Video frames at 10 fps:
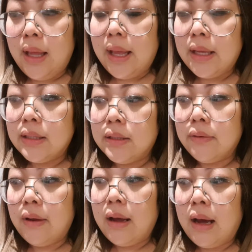And
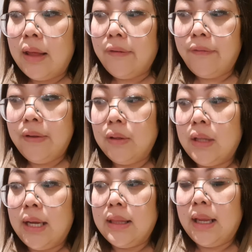I feel
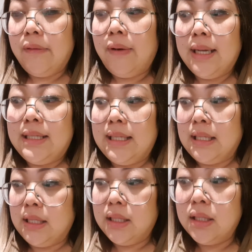like that if I
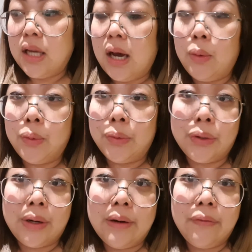didn't, I would
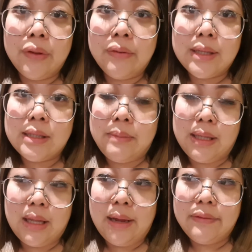regret it for the rest of my
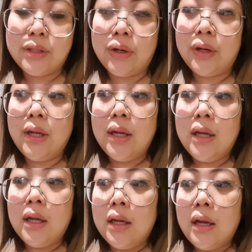life. So
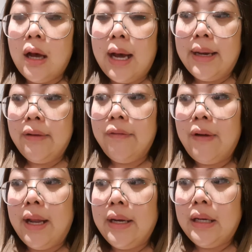I didn't
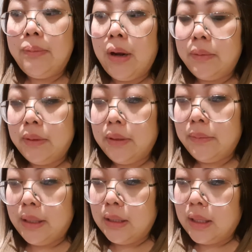find any problem.
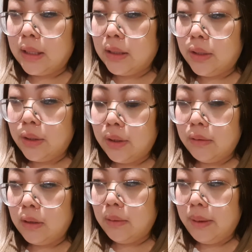And like, you know, a
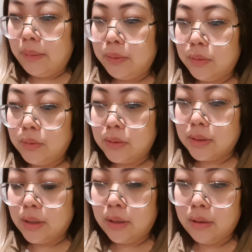lot of people,
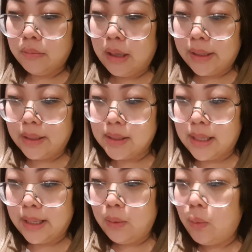you know, I guess they
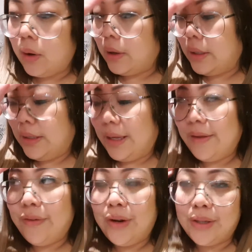get worried that
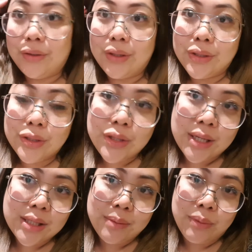if you're under a lot of
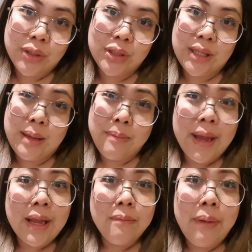stress emotionally, it
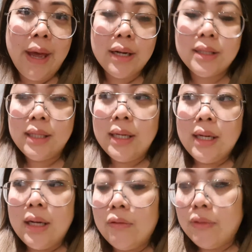may impact
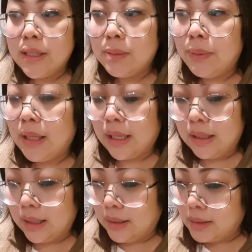risk. But like,
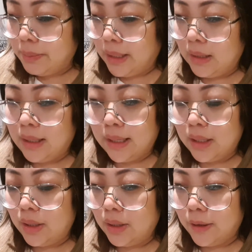Nugget's been like,
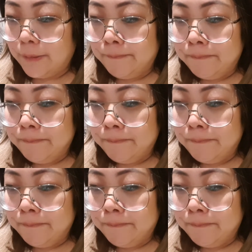you know,